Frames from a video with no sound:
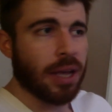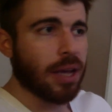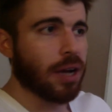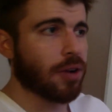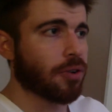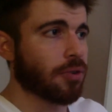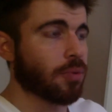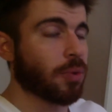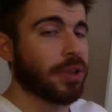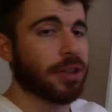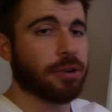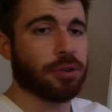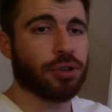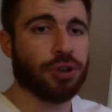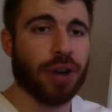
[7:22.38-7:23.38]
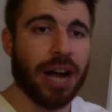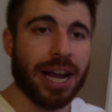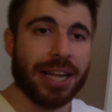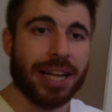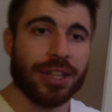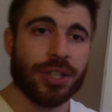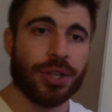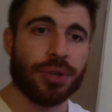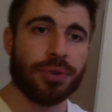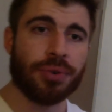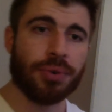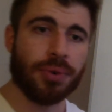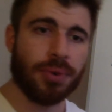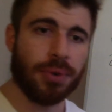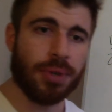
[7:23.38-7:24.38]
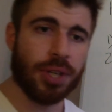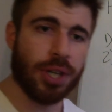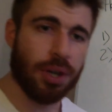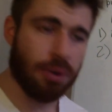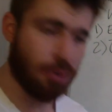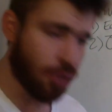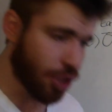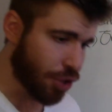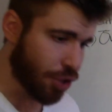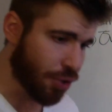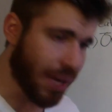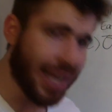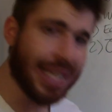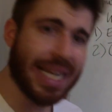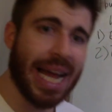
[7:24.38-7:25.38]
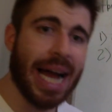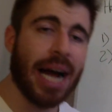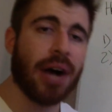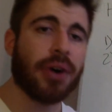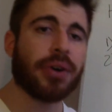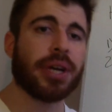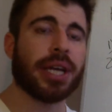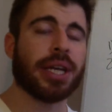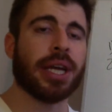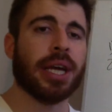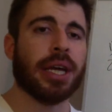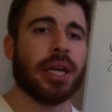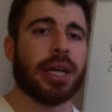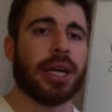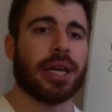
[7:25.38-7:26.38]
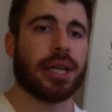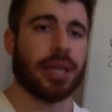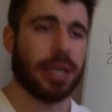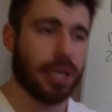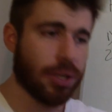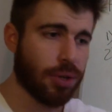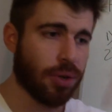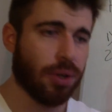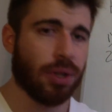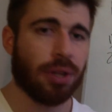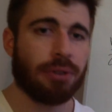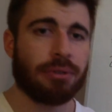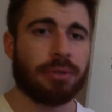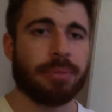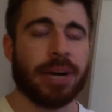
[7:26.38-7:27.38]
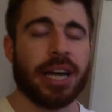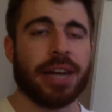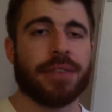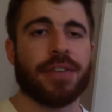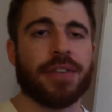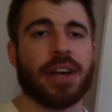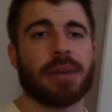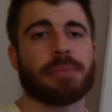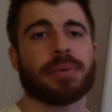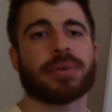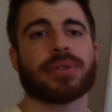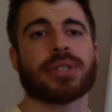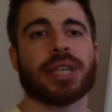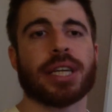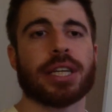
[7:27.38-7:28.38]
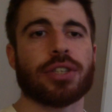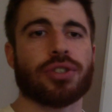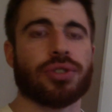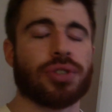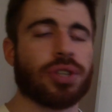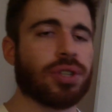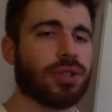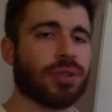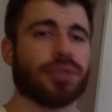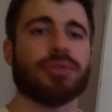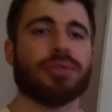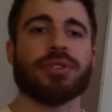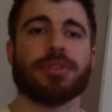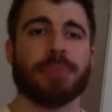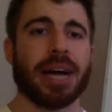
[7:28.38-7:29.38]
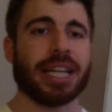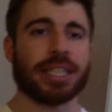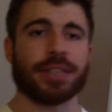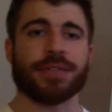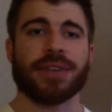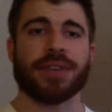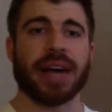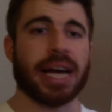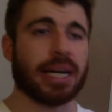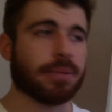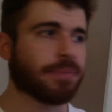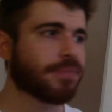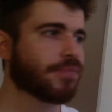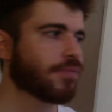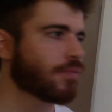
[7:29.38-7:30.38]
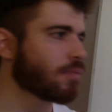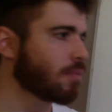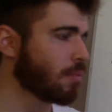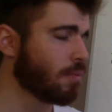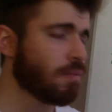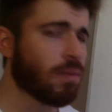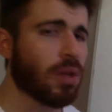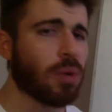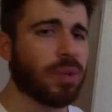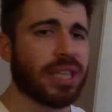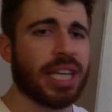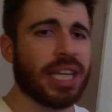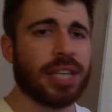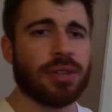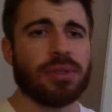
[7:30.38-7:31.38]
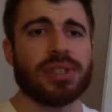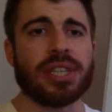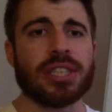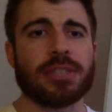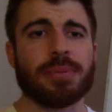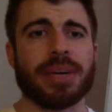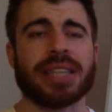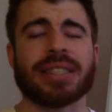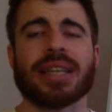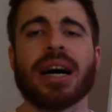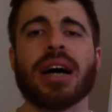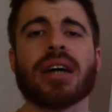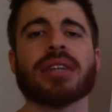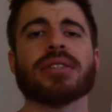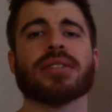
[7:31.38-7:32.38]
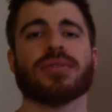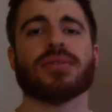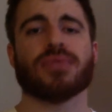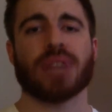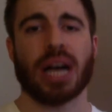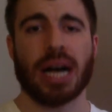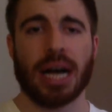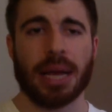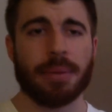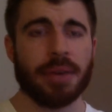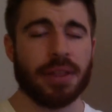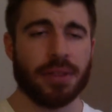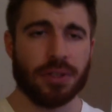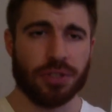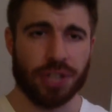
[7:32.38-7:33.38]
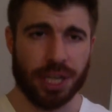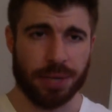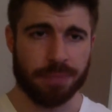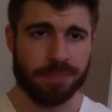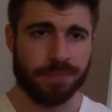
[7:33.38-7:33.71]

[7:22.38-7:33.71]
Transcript: or when they're trying to, you know, shred down and, and get to a lower body fat percentage and just lose belly fat, what they do is they spend tons of time in the gym,